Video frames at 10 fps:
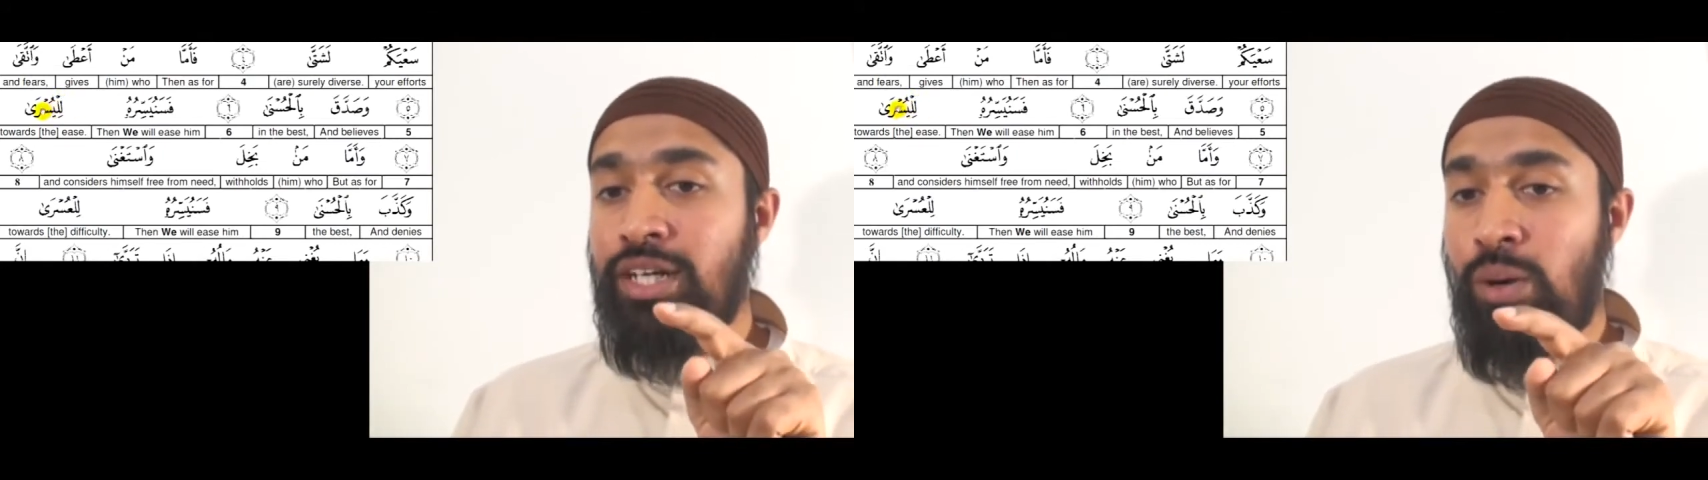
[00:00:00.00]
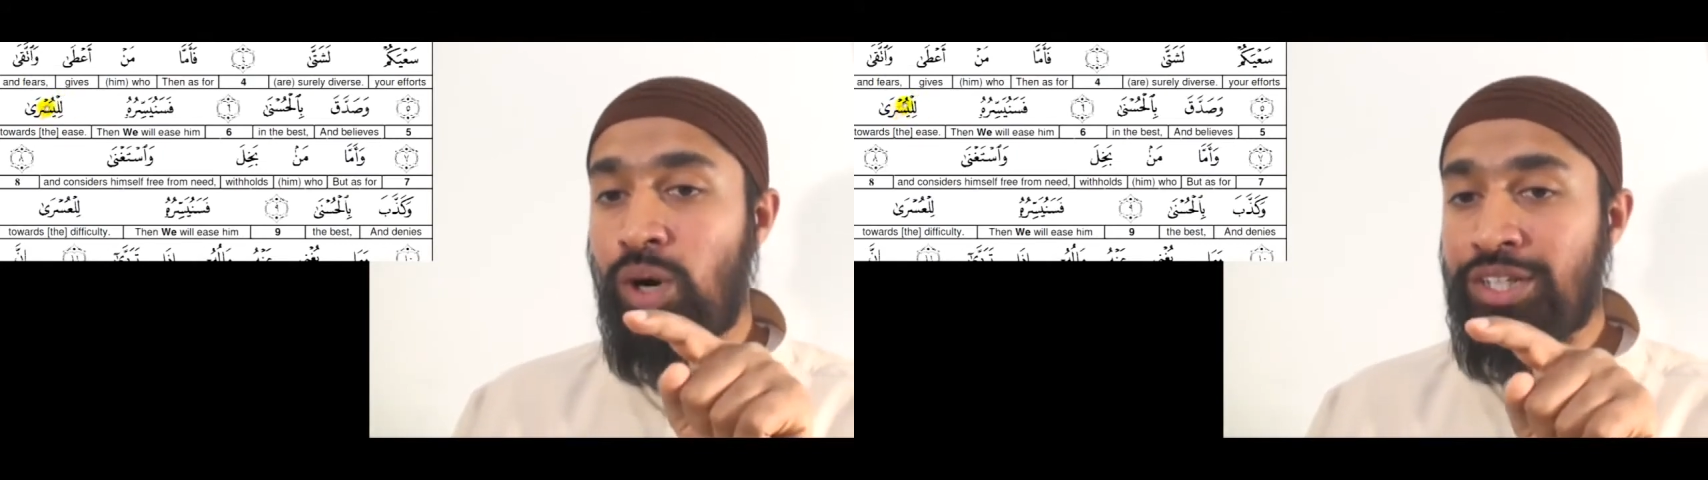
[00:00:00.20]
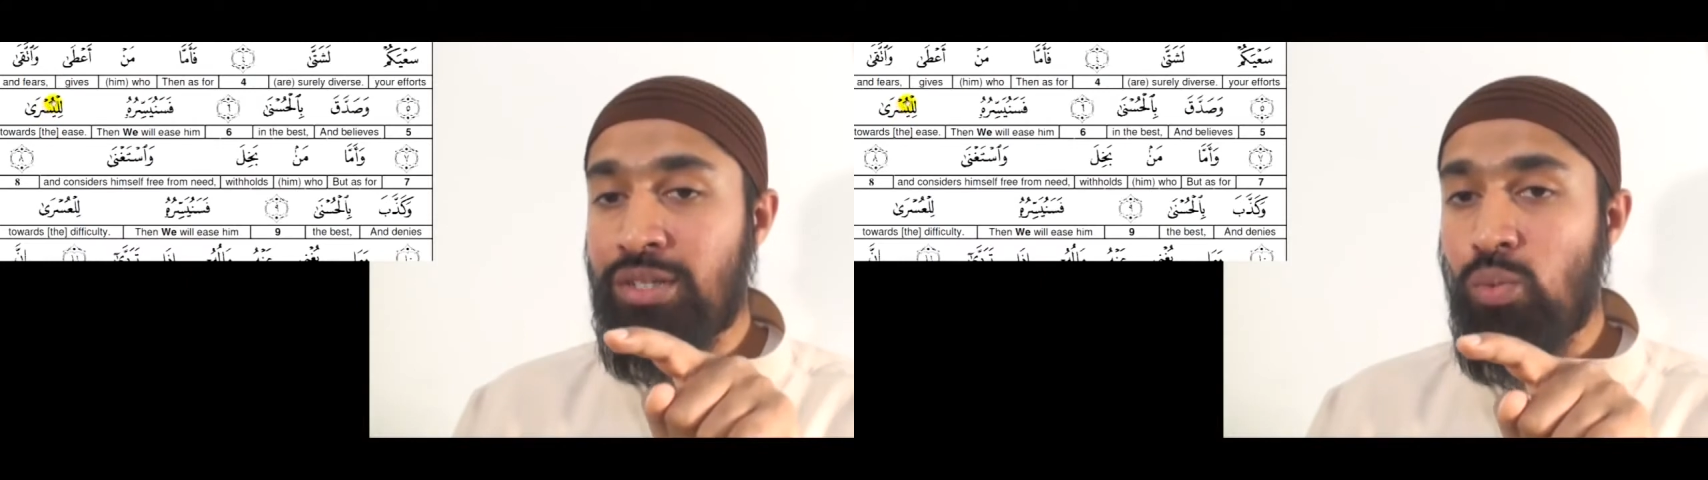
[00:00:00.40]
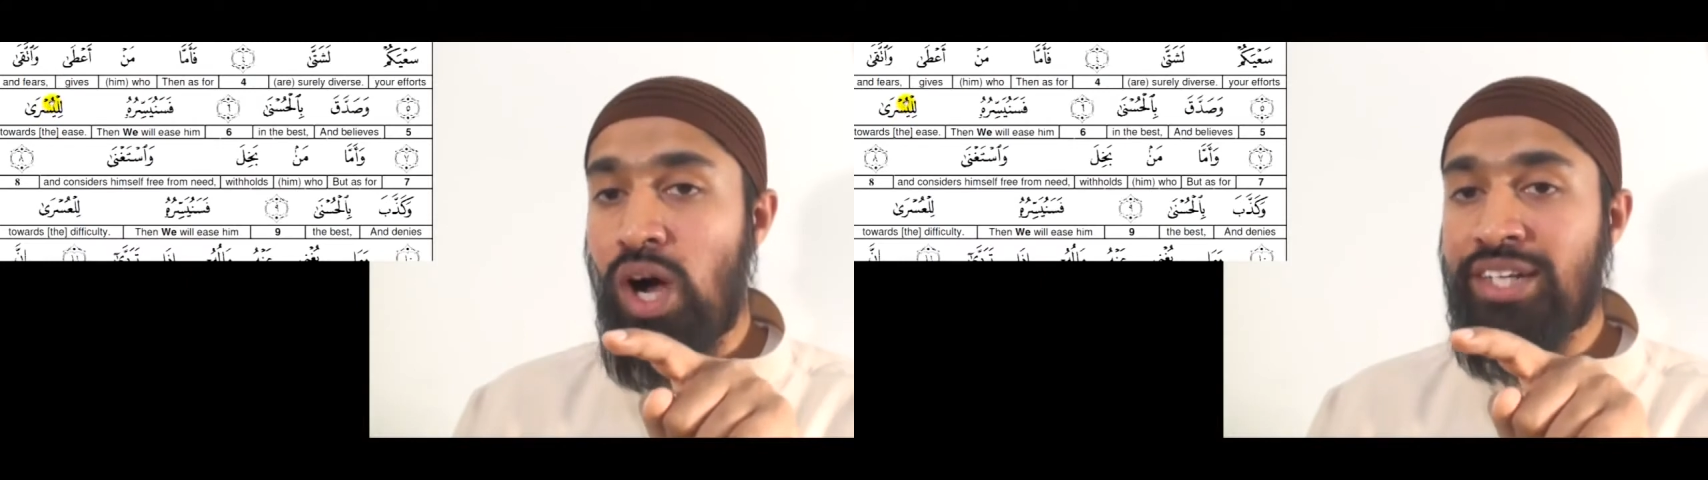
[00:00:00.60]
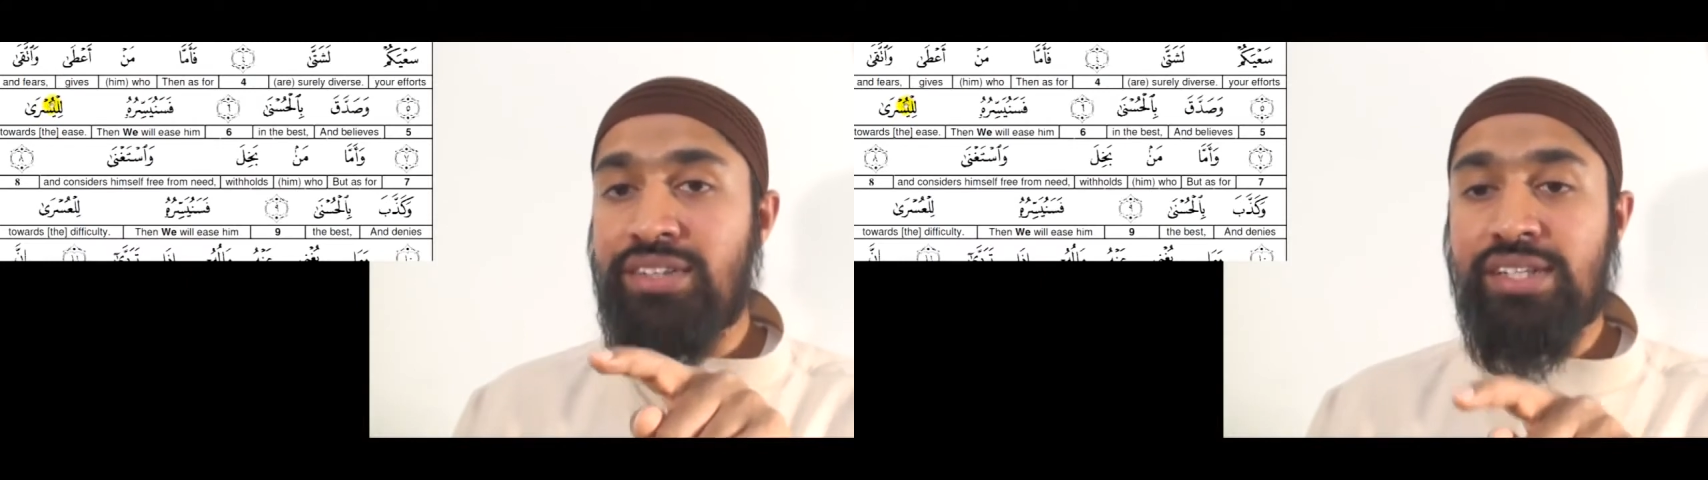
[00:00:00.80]
and I want you to
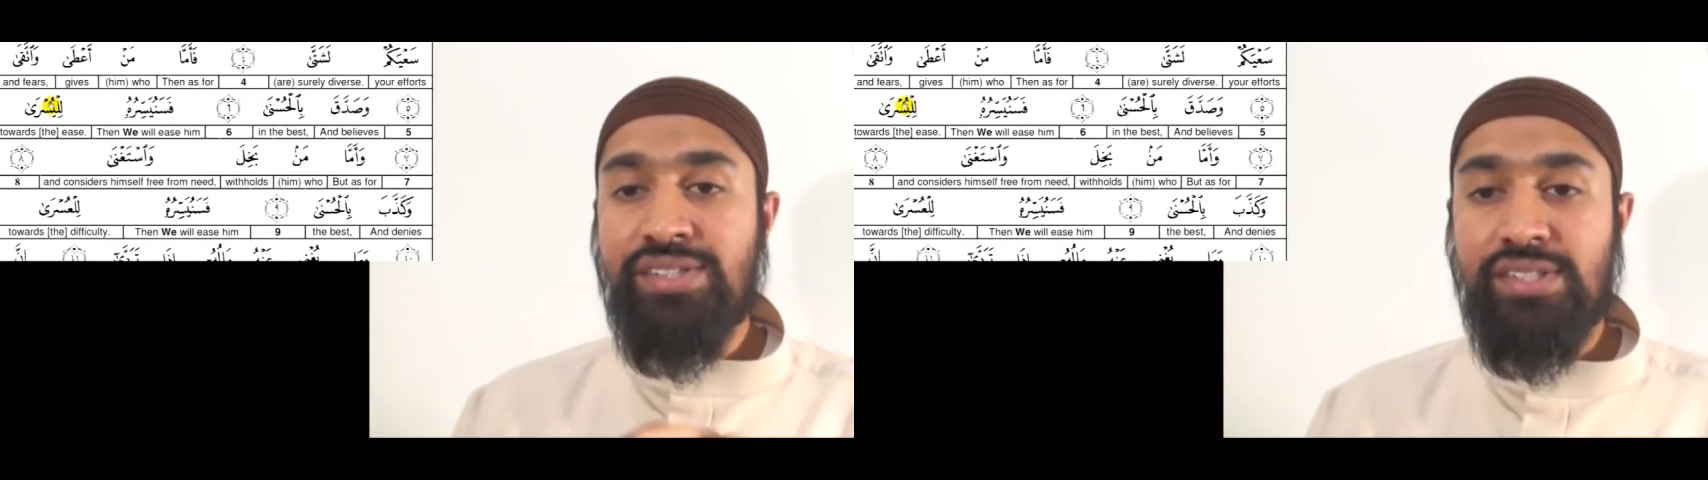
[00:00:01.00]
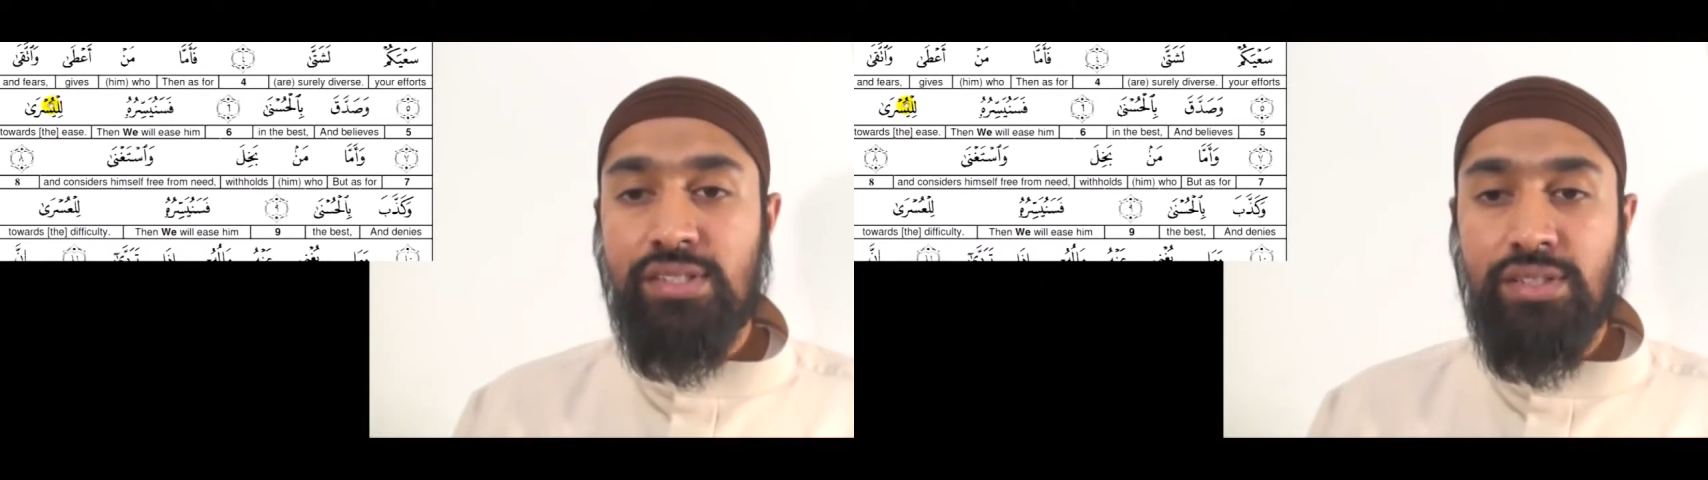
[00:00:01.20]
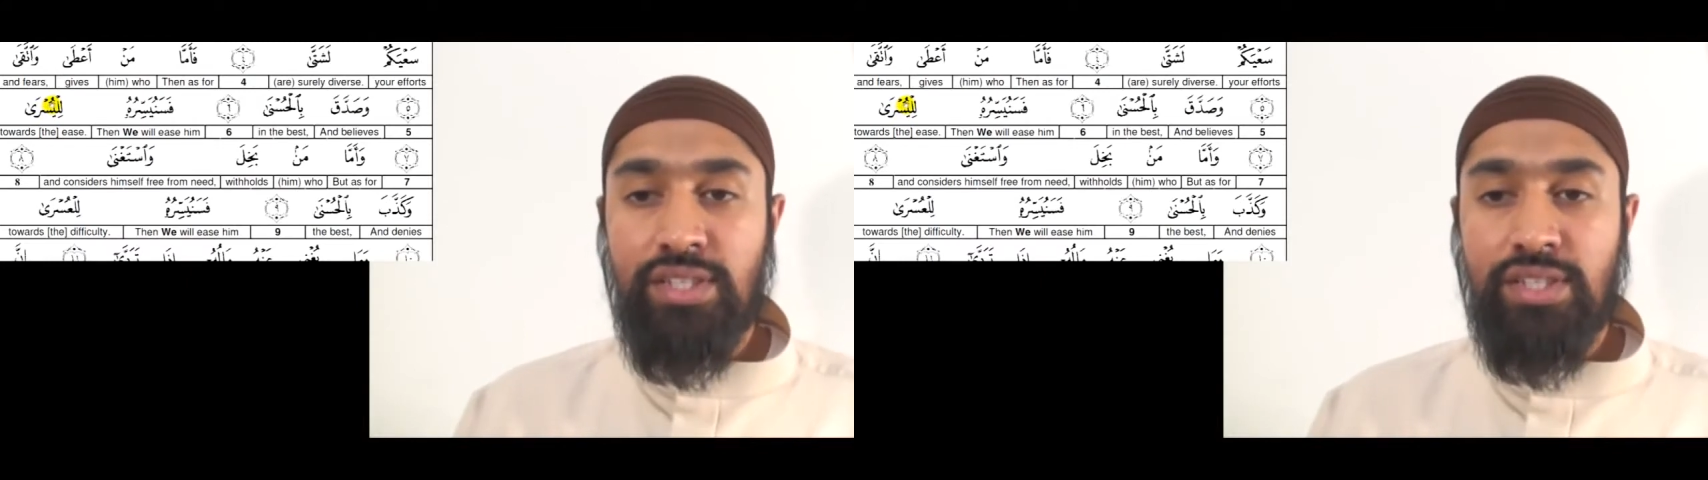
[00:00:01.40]
watch this,